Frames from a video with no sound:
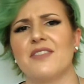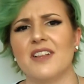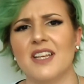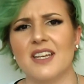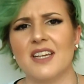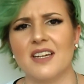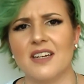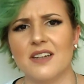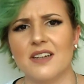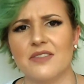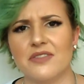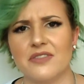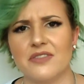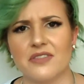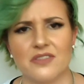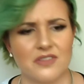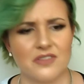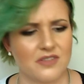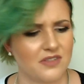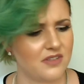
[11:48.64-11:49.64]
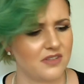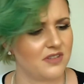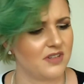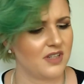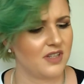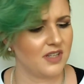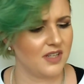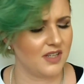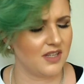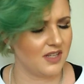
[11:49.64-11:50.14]
I feel like I've
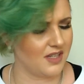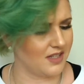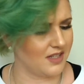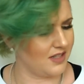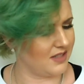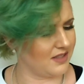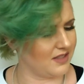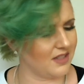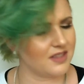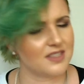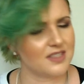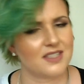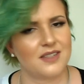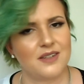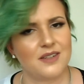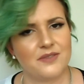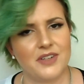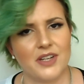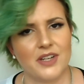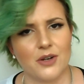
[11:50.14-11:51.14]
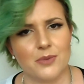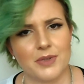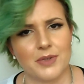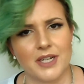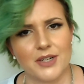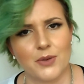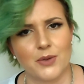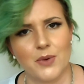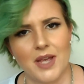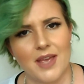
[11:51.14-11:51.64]
done this in a
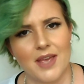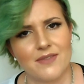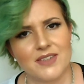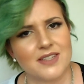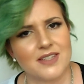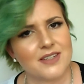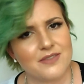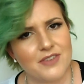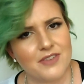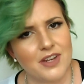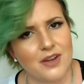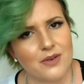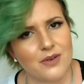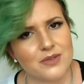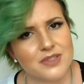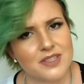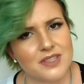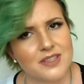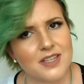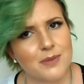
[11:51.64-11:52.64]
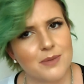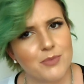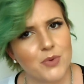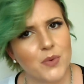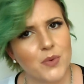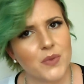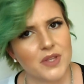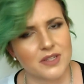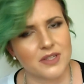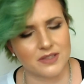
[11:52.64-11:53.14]
video, but I know I haven't done a video since I
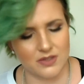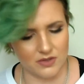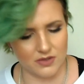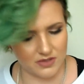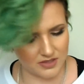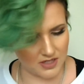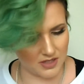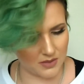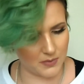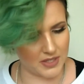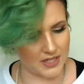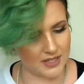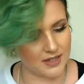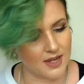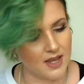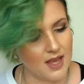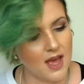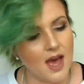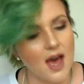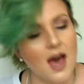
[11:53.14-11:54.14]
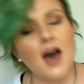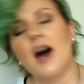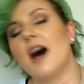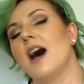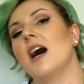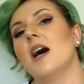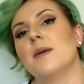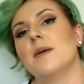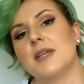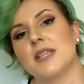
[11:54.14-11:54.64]
bought this, so it's kind of weird.
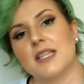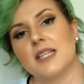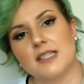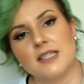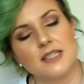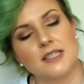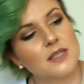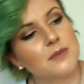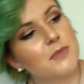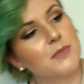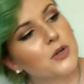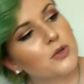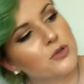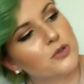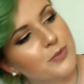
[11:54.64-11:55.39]
This is the